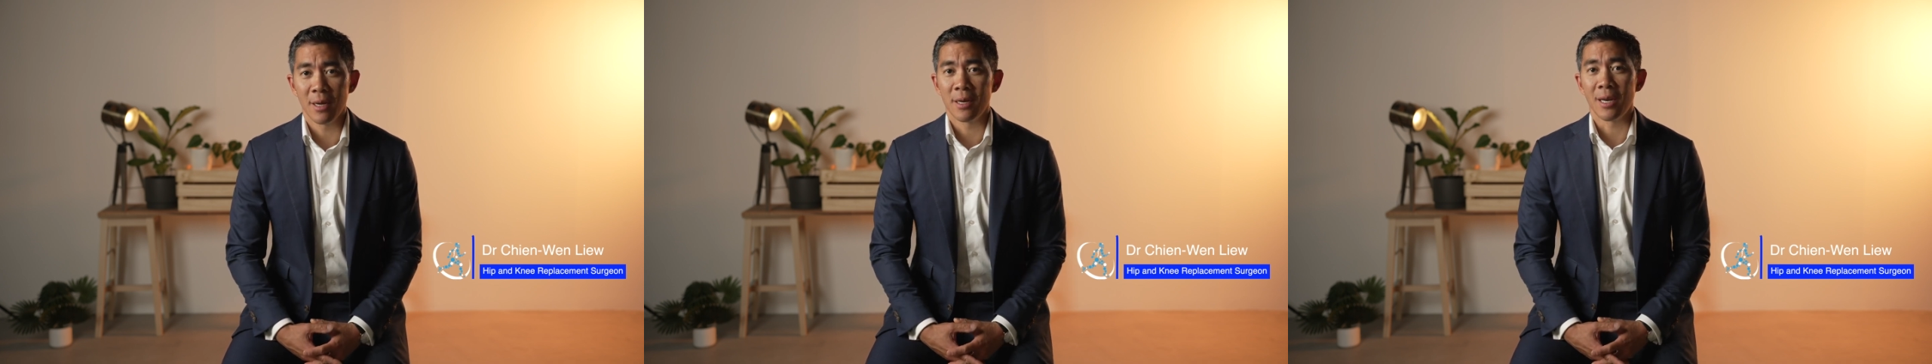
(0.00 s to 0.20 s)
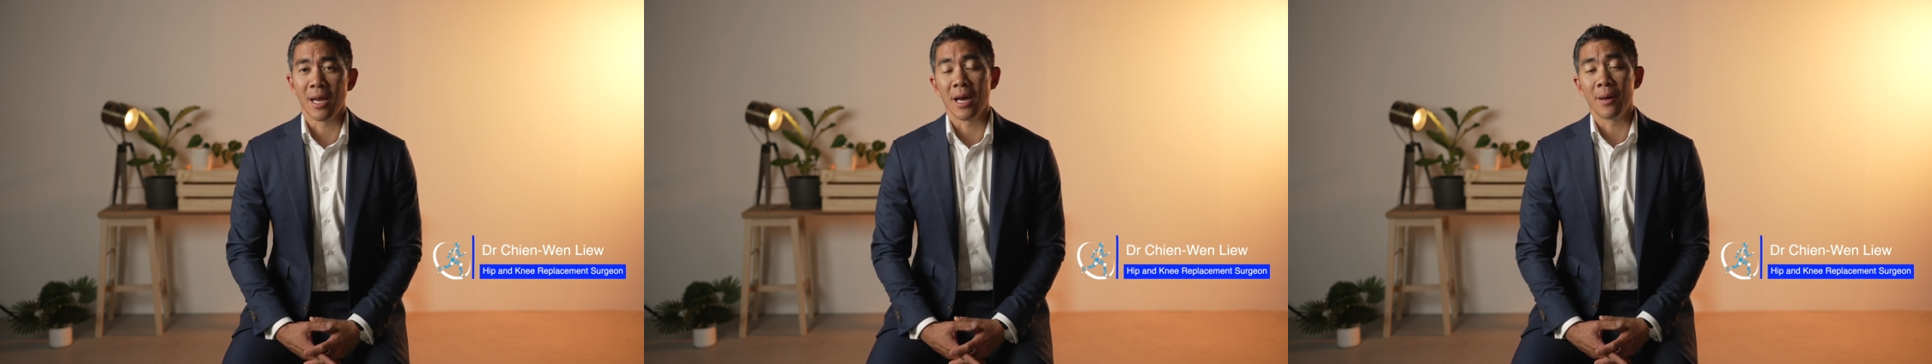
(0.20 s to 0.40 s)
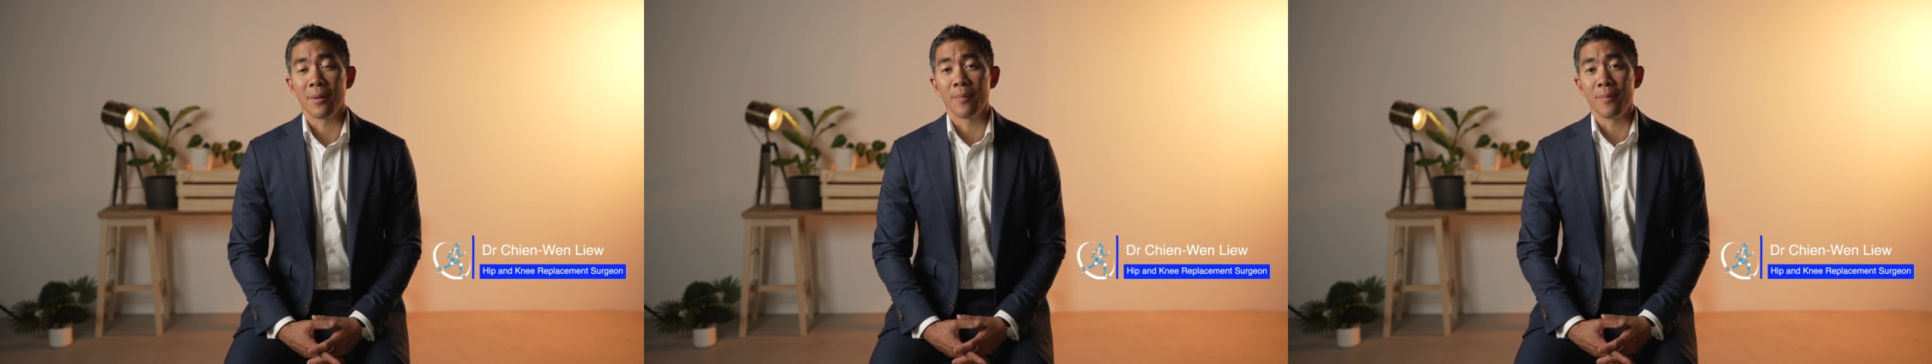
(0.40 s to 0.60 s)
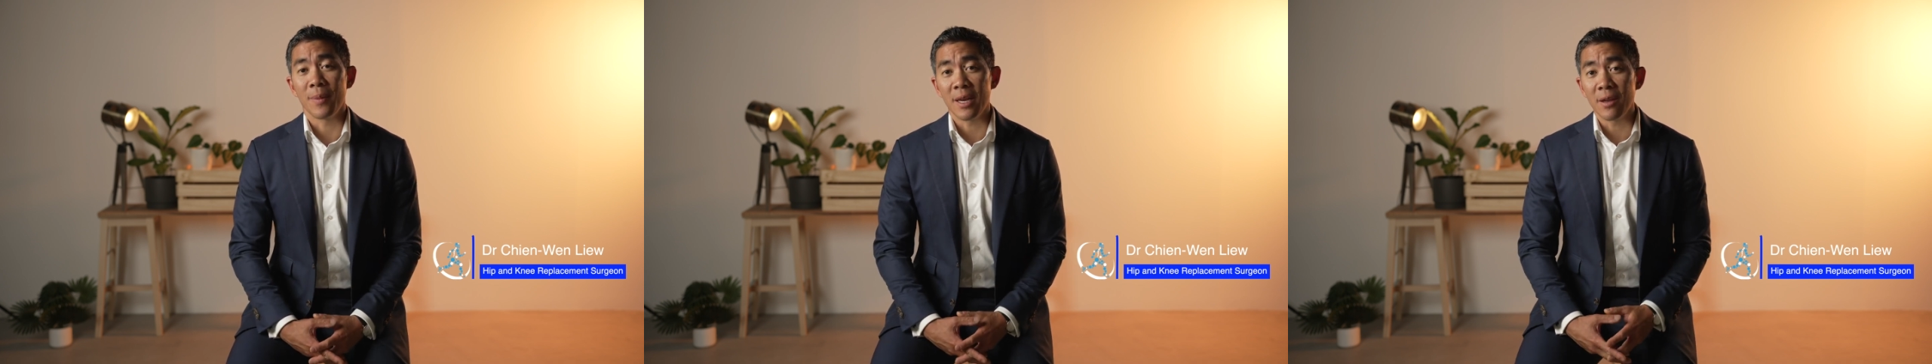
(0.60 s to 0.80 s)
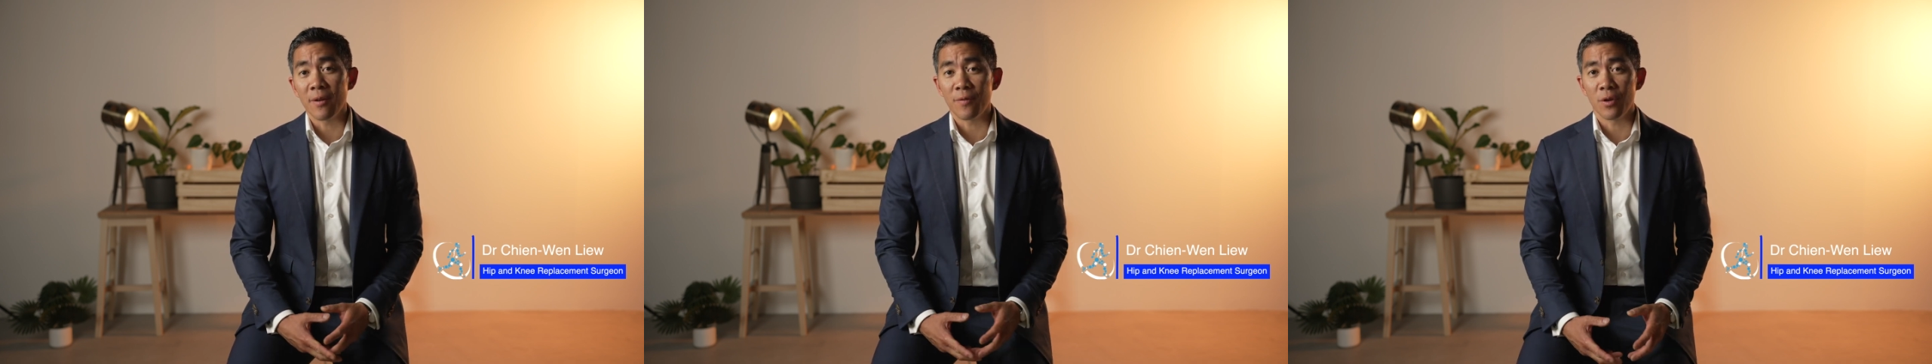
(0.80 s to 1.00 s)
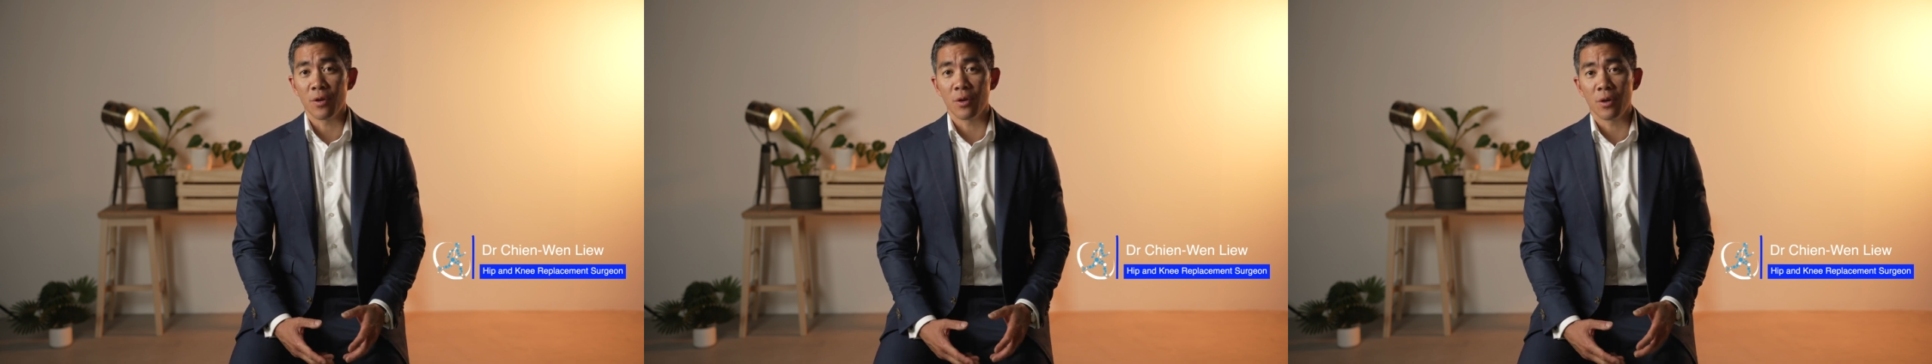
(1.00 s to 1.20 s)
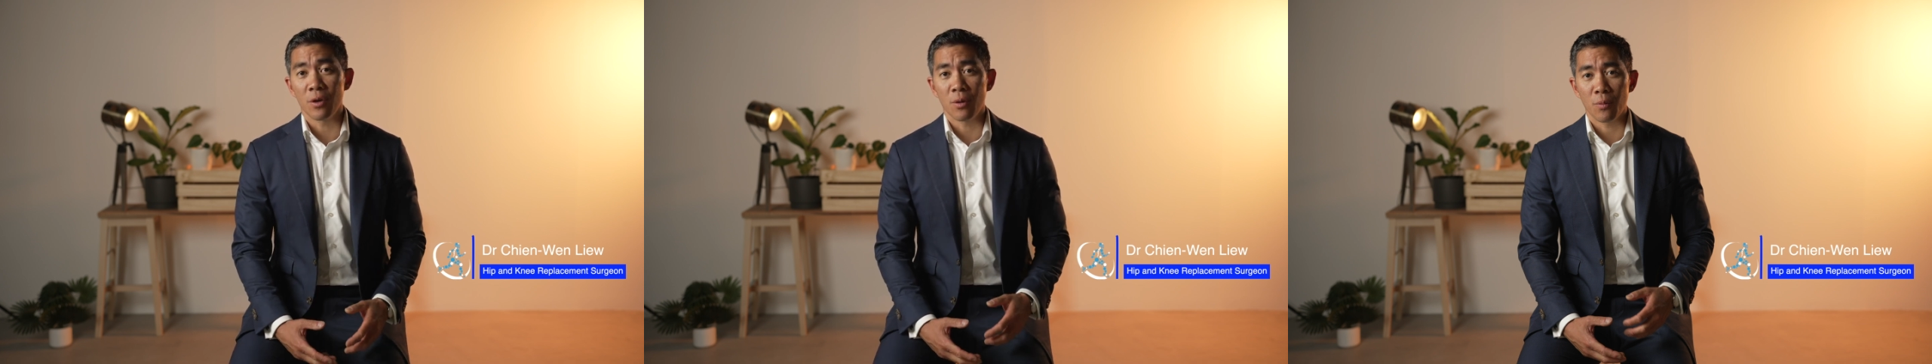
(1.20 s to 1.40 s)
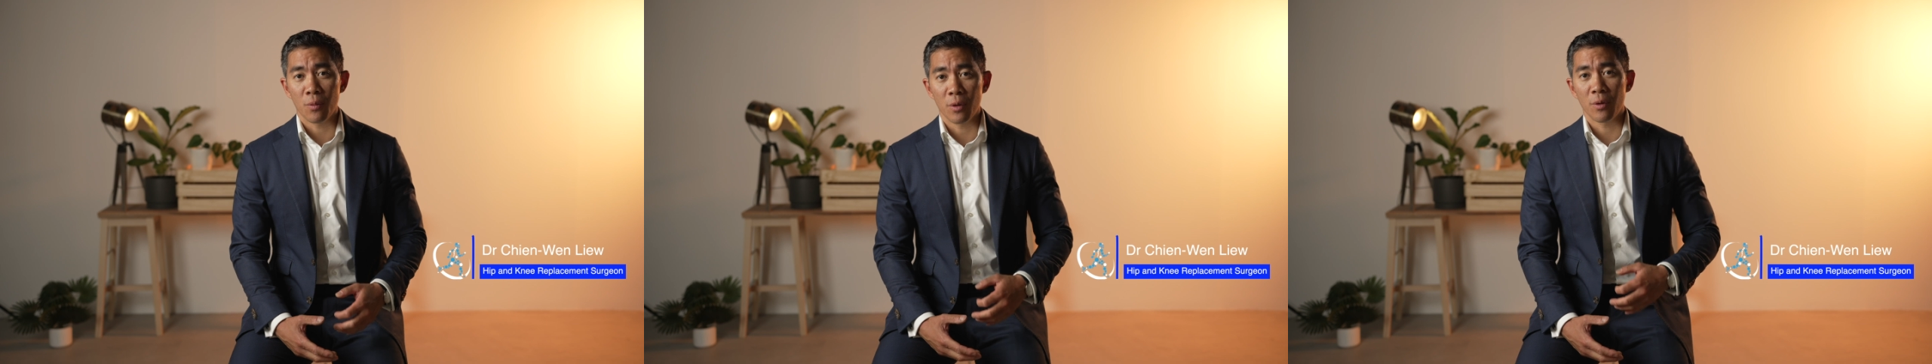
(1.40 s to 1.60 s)
Now, many of
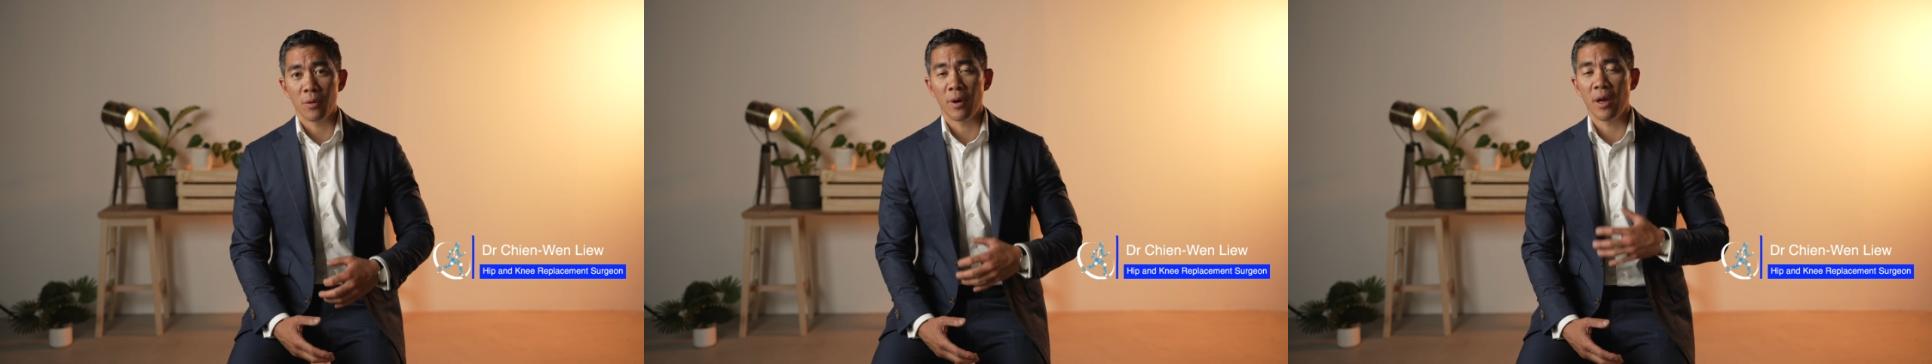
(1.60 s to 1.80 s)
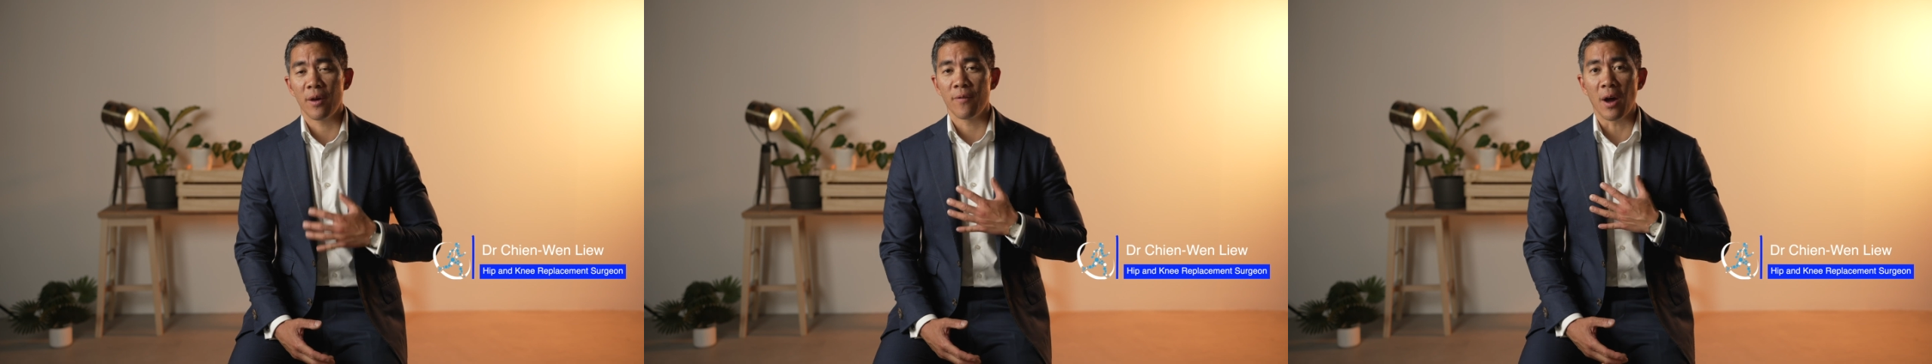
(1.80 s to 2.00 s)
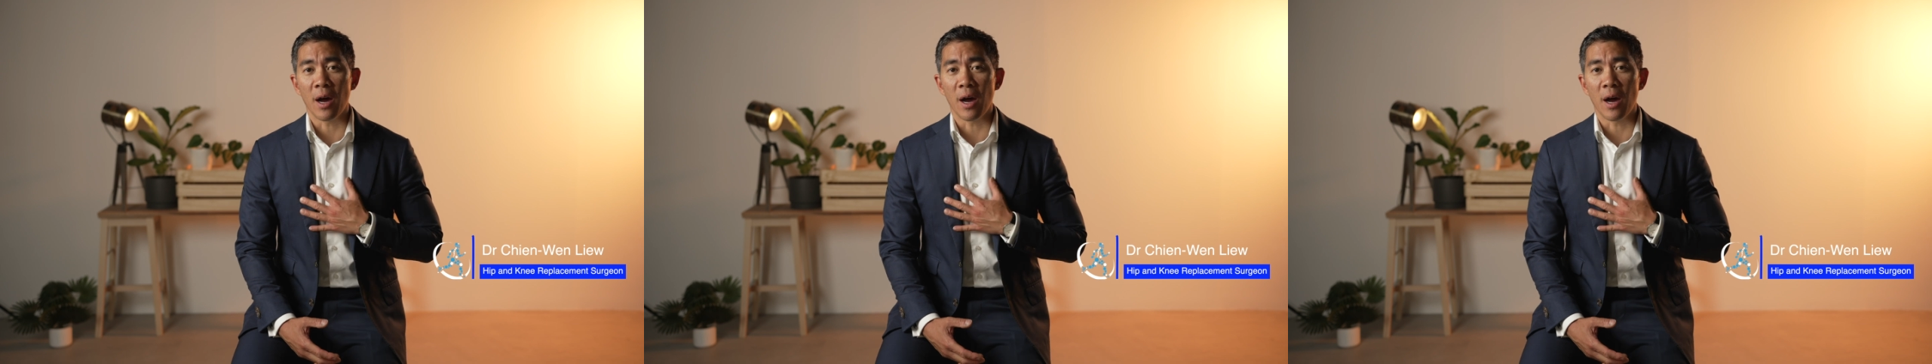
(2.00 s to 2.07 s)
you will have